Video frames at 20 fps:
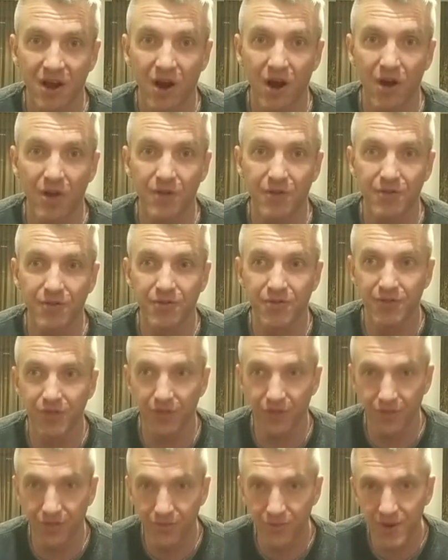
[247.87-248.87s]
are the
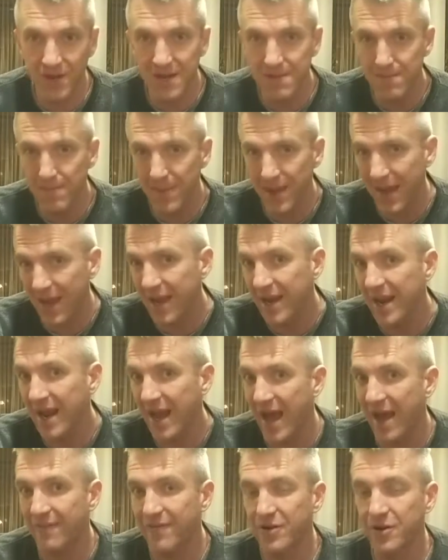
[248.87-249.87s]
3 main
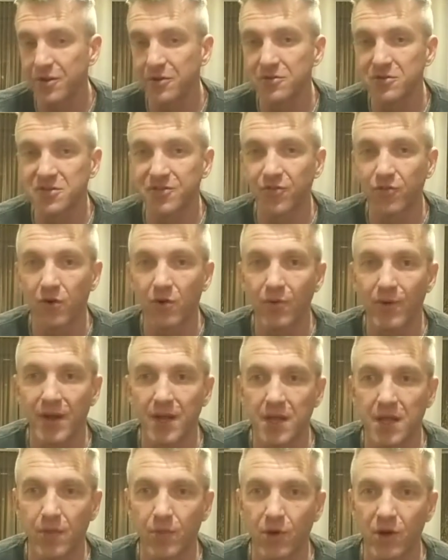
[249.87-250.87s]
avenues for a
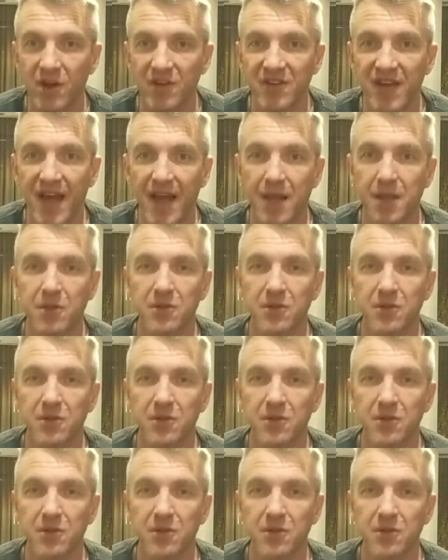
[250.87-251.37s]
ransomware attack.